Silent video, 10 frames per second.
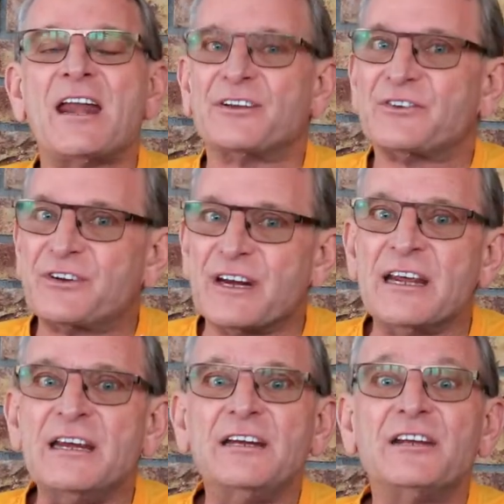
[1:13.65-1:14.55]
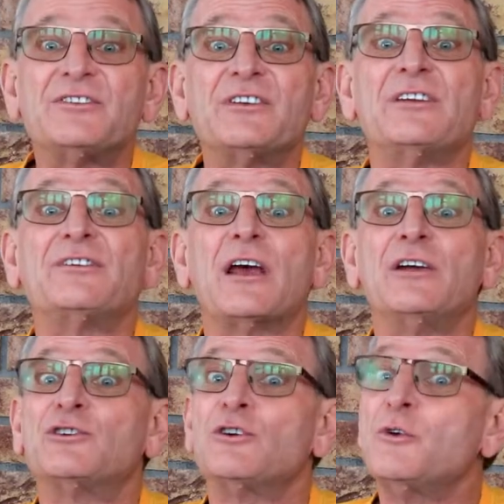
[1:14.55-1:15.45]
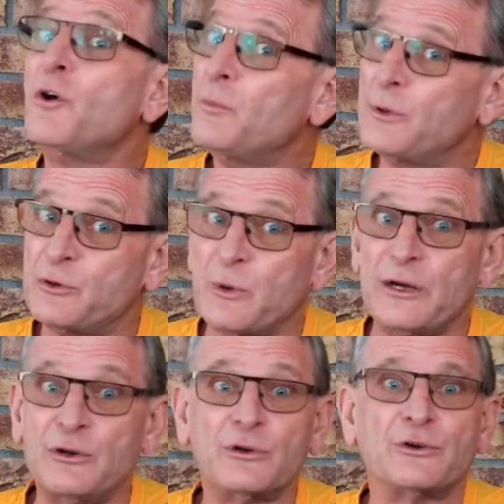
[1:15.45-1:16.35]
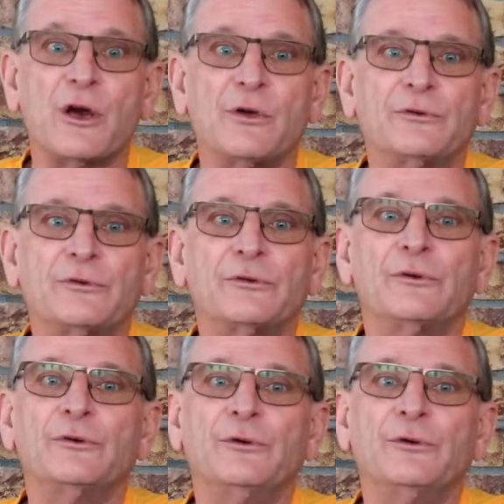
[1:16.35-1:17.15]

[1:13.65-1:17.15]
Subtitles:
and a stinging sensation between your toes.